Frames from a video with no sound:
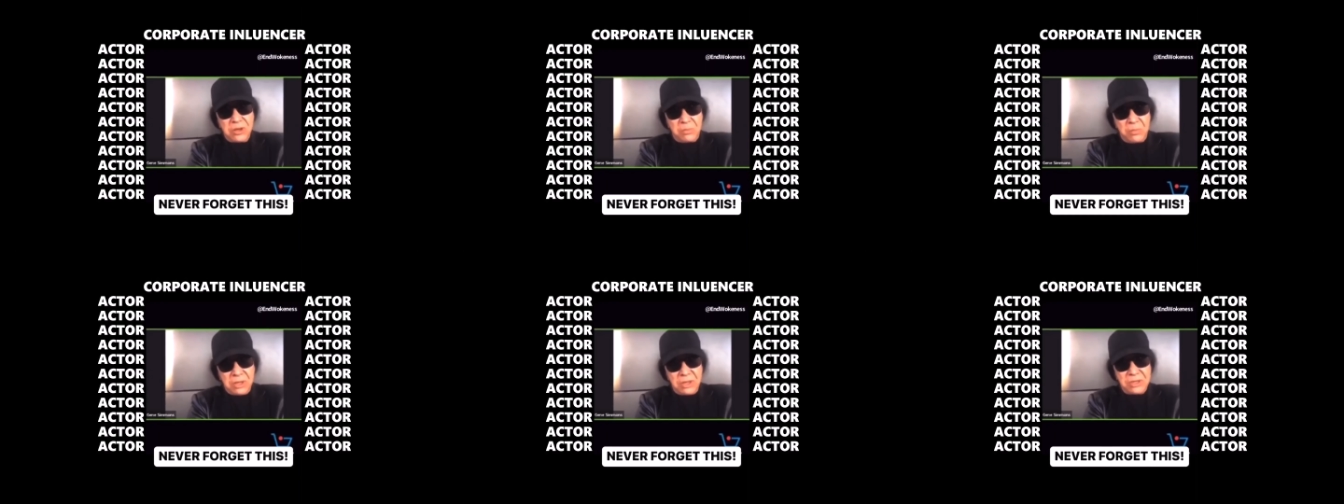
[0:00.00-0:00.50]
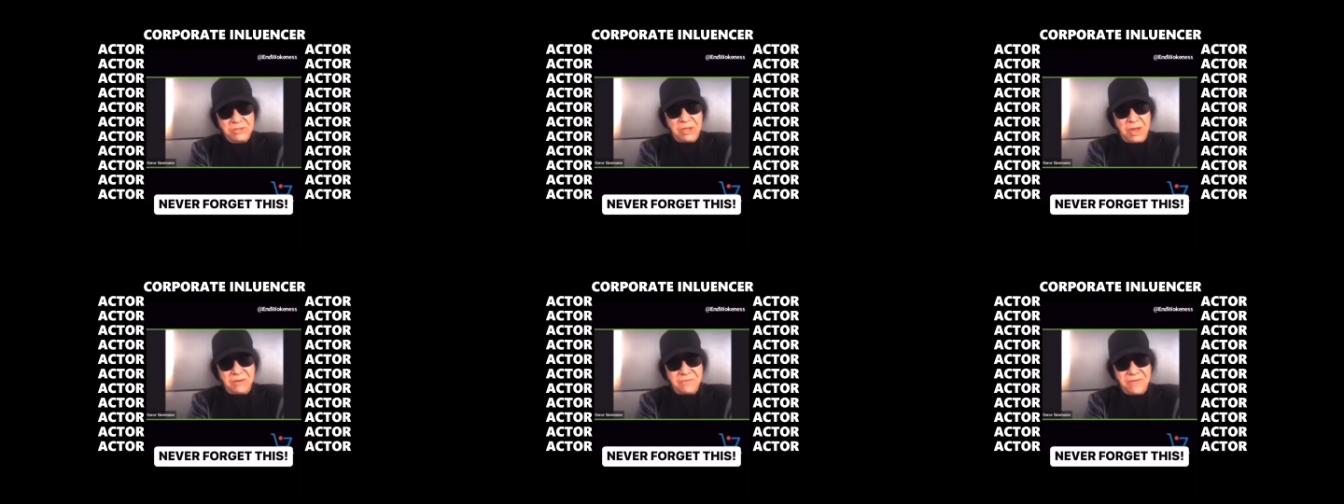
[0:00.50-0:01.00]
among us
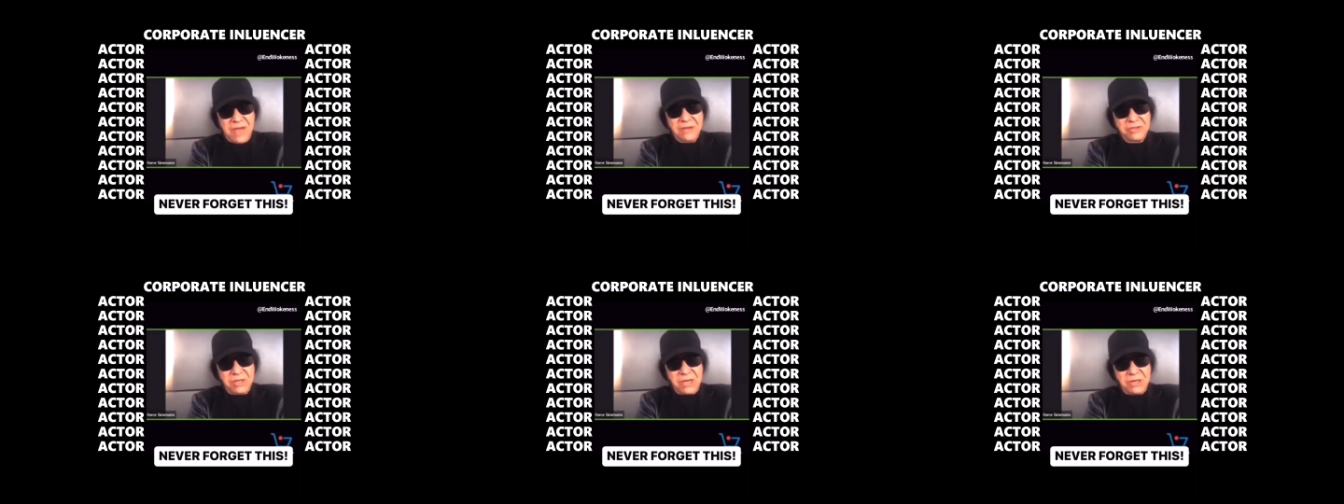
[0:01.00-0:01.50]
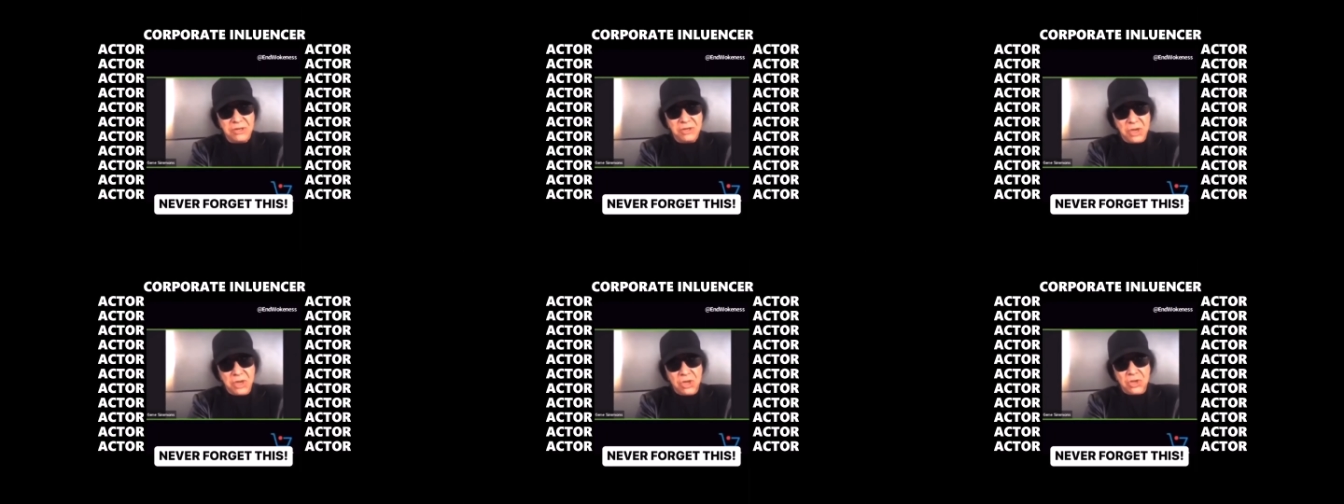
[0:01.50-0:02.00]
unvaccinated,
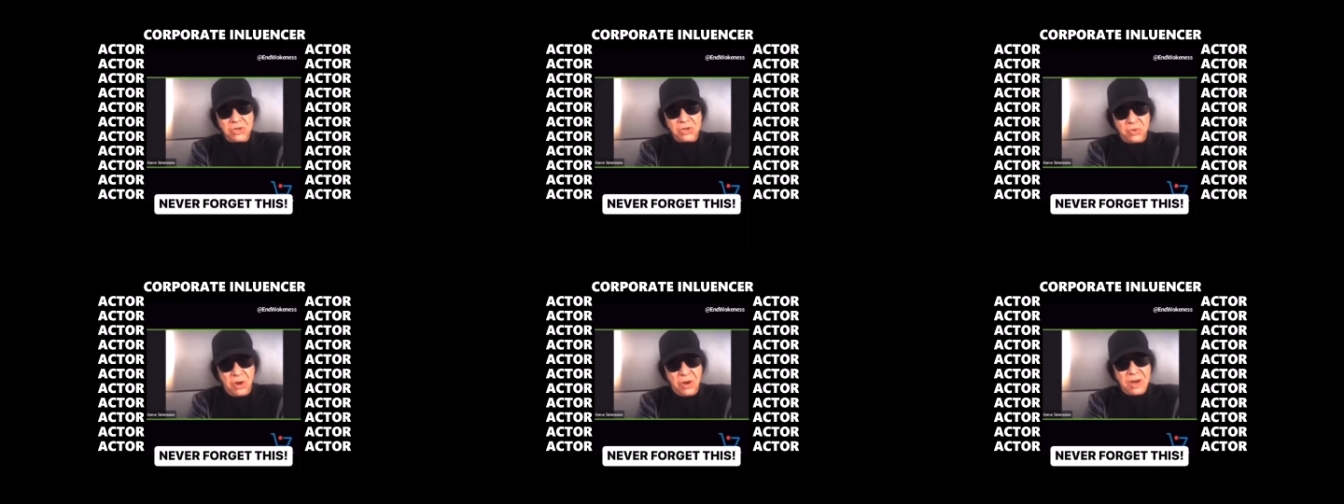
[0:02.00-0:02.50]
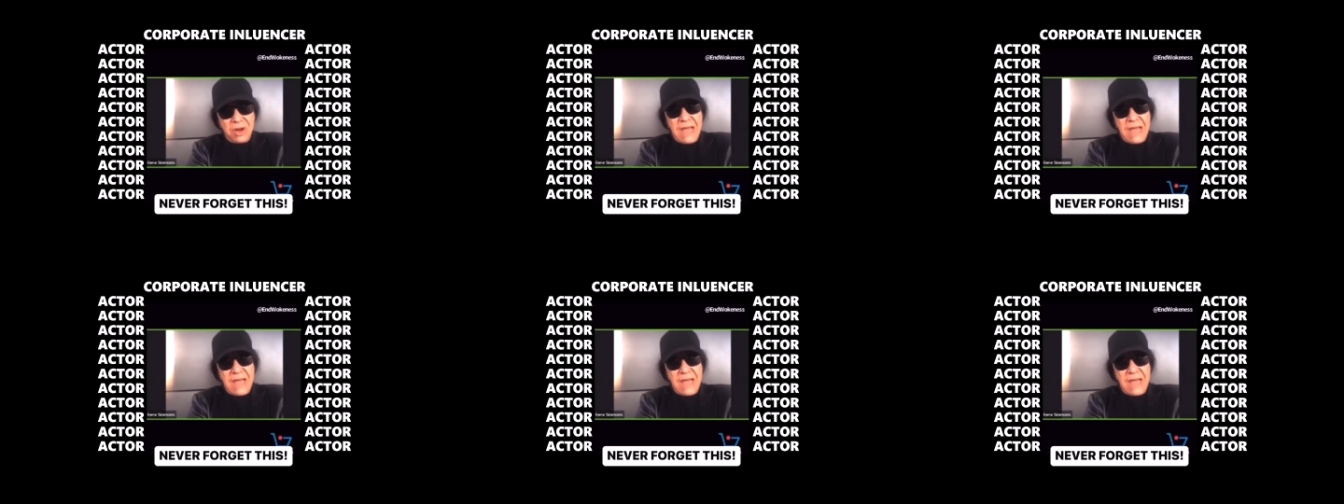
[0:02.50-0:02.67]
you are an